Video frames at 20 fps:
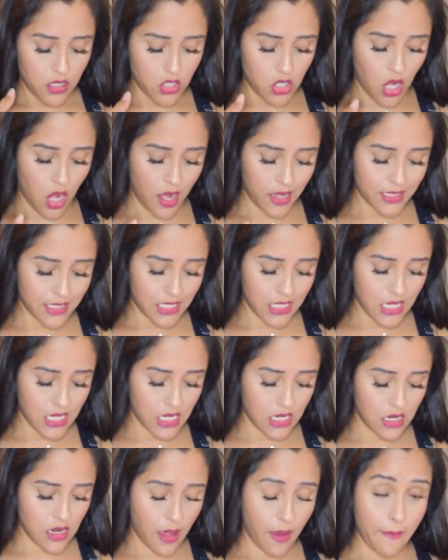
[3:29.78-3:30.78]

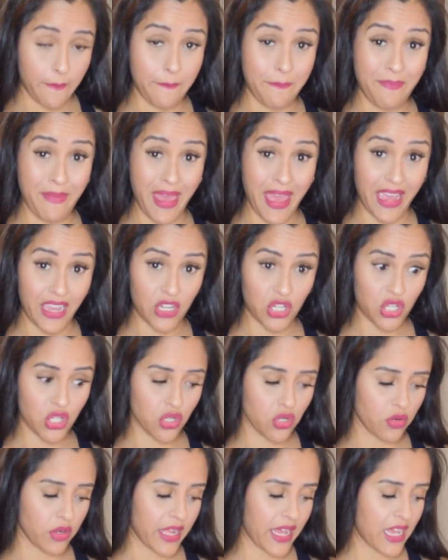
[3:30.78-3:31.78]
cotton mesh.
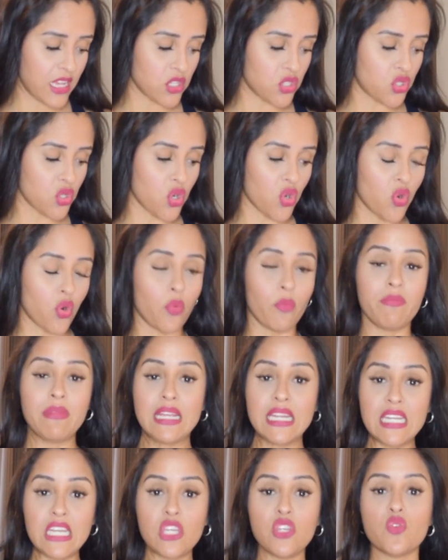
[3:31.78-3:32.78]
Okay, so
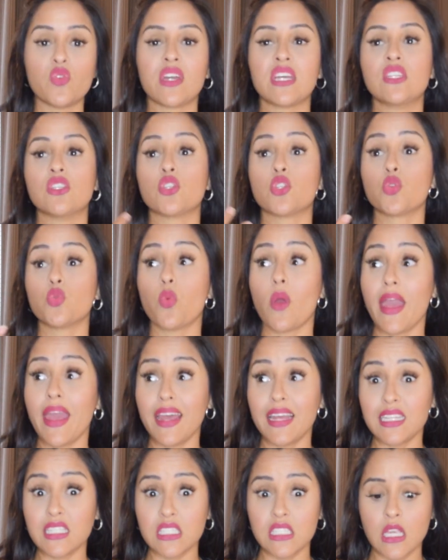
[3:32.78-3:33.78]
meaning you can
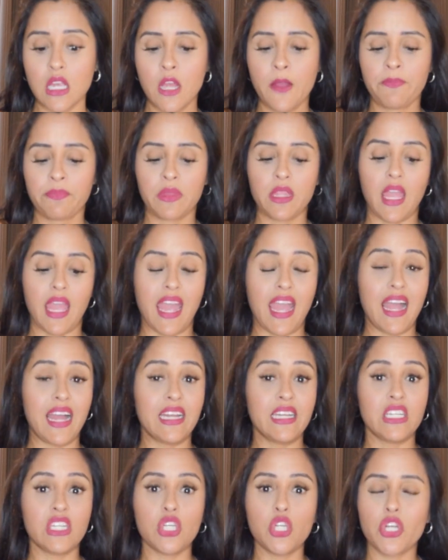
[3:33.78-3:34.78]
sweat
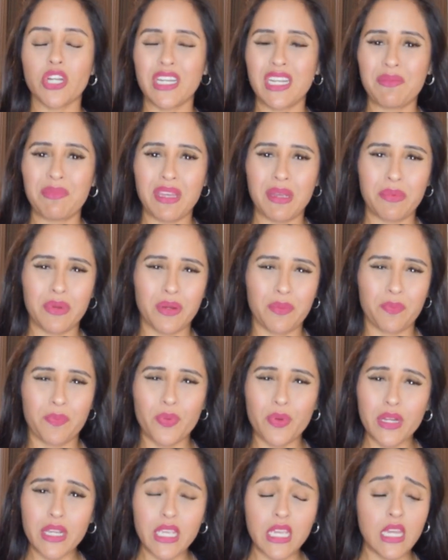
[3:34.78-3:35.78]
and you're gonna be able to
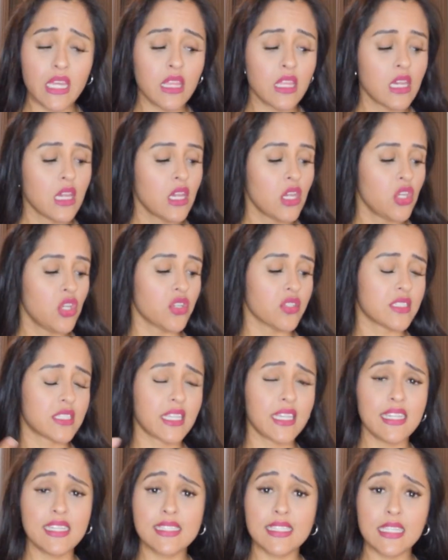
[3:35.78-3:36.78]
breathe. Your
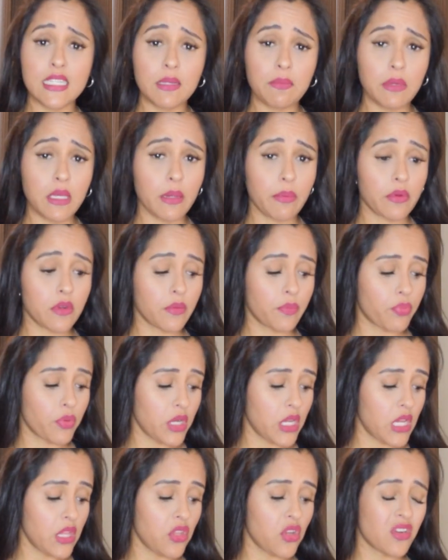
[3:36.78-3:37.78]
skin is gonna be able to
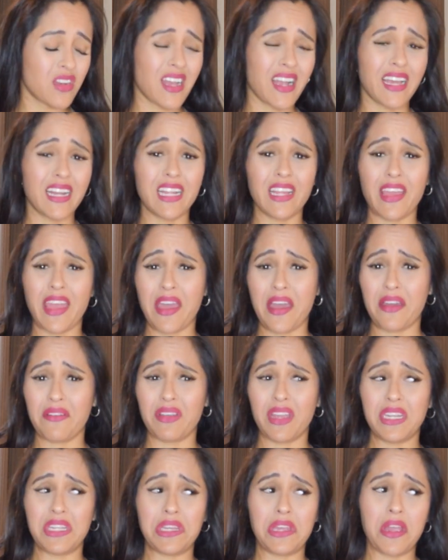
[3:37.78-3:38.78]
breathe. You're not gonna have
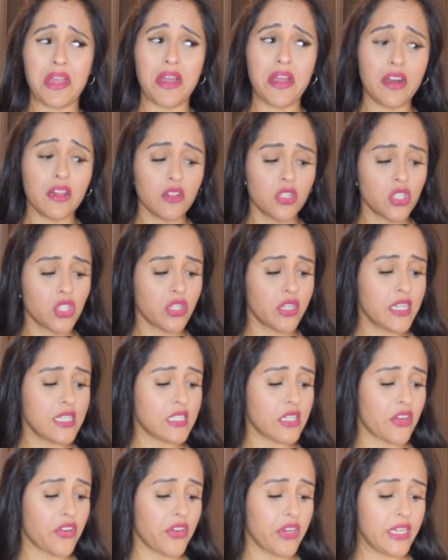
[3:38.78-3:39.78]
any
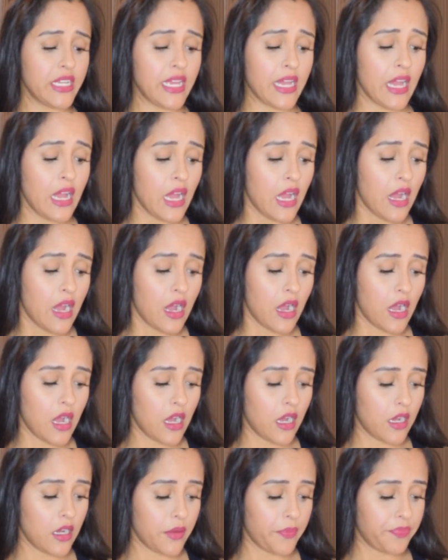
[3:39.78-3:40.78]
allergies or any,
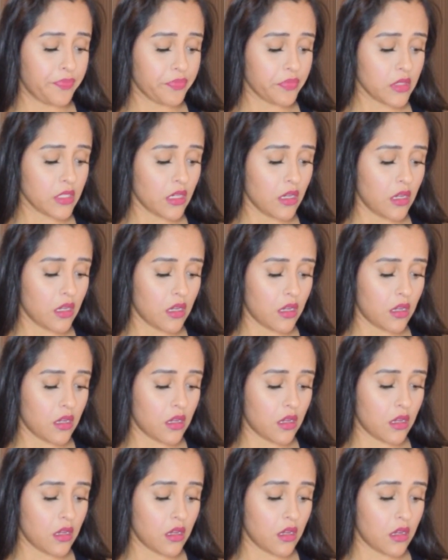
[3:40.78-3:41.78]
um,
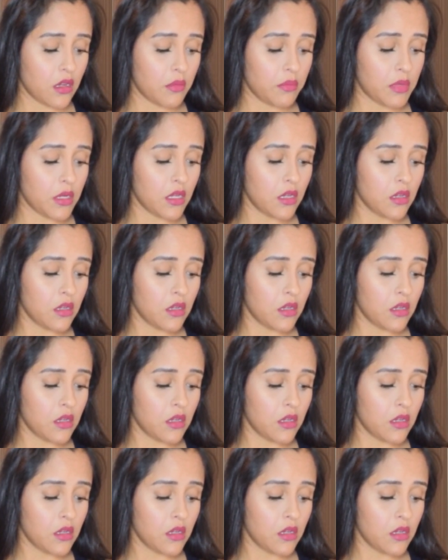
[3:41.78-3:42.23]
um,